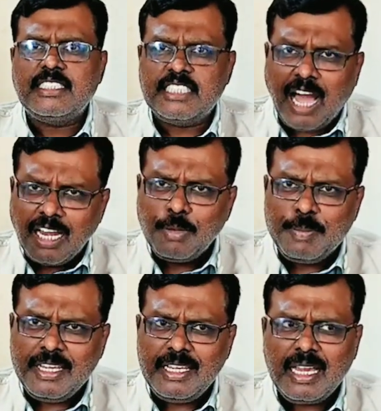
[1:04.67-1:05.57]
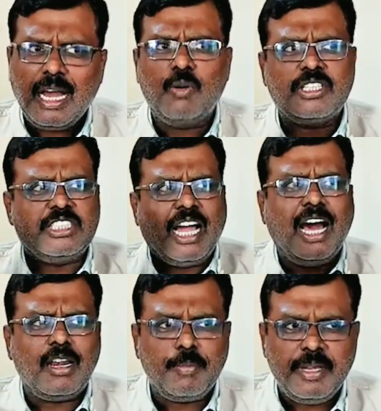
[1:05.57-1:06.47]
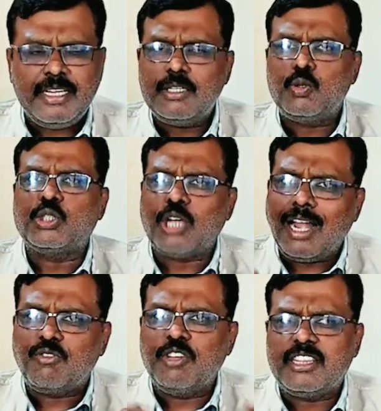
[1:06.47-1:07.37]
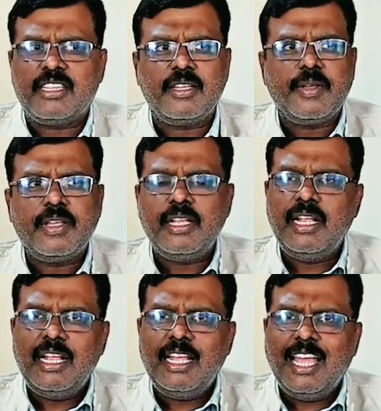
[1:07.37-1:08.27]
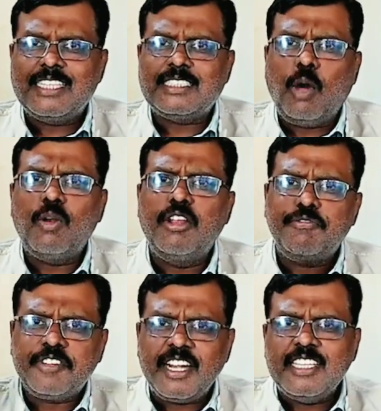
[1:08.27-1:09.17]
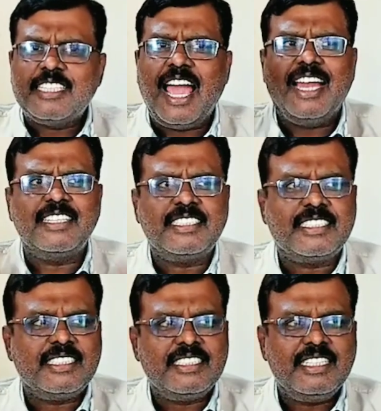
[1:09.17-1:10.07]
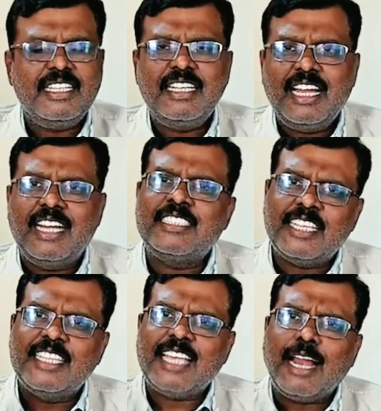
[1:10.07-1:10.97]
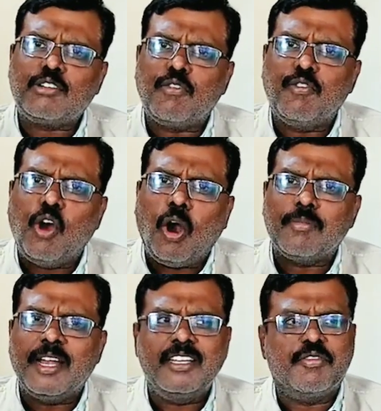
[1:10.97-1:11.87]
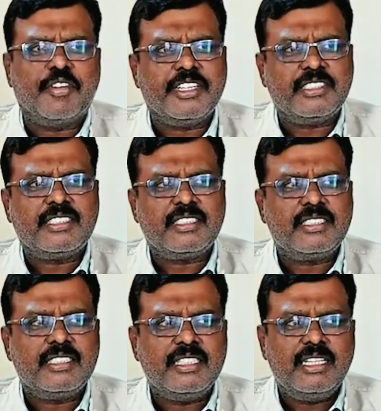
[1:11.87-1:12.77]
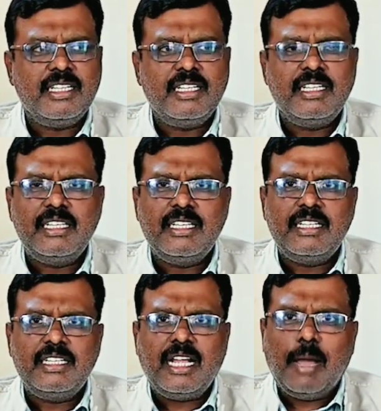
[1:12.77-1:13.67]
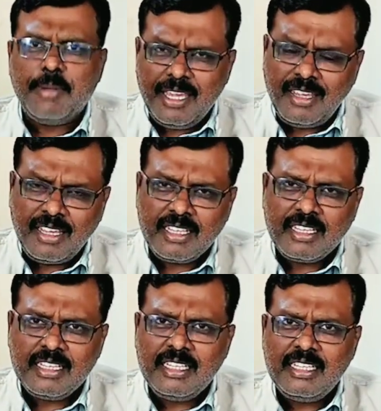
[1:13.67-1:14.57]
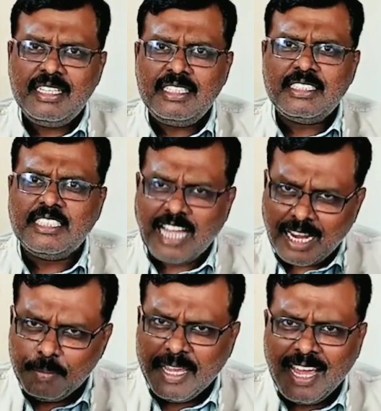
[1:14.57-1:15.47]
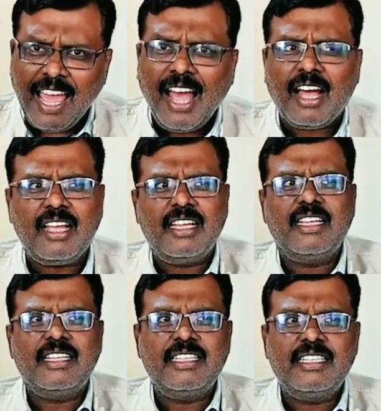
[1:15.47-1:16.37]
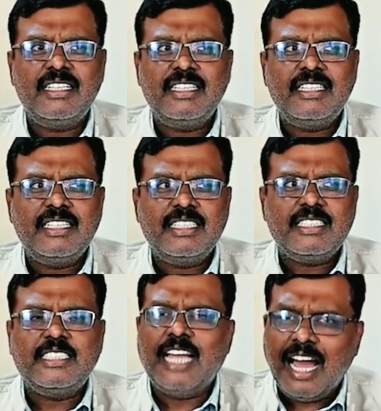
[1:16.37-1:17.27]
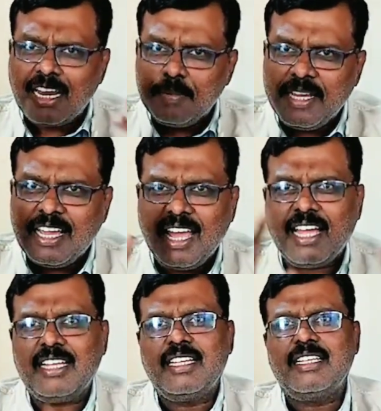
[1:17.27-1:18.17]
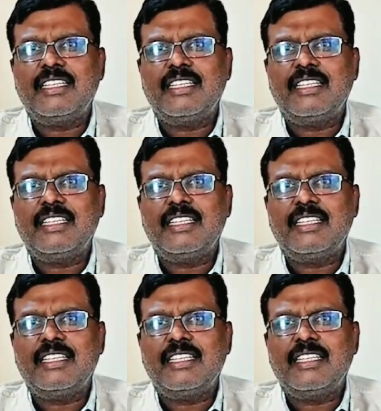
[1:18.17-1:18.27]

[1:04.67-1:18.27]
Jaan bhi or Jahan bhi to start with, has now lifted his hands and says act of God, my dear friends. Abhi Jaan bhi gaya, Jahan bhi gaya.